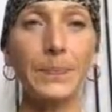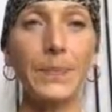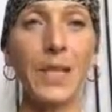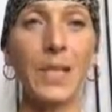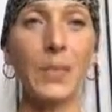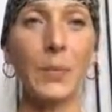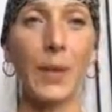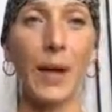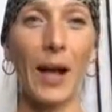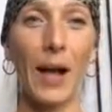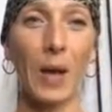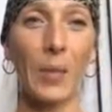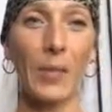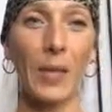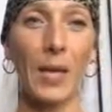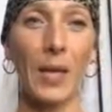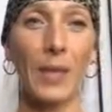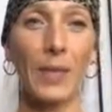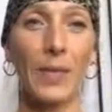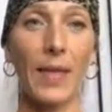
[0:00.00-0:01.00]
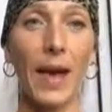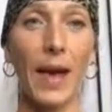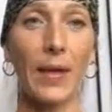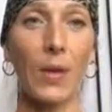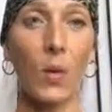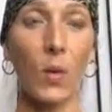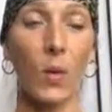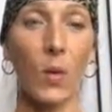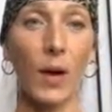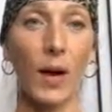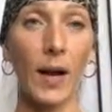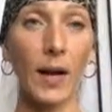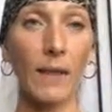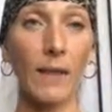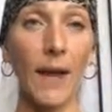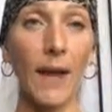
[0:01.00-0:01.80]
This will help keep that auric,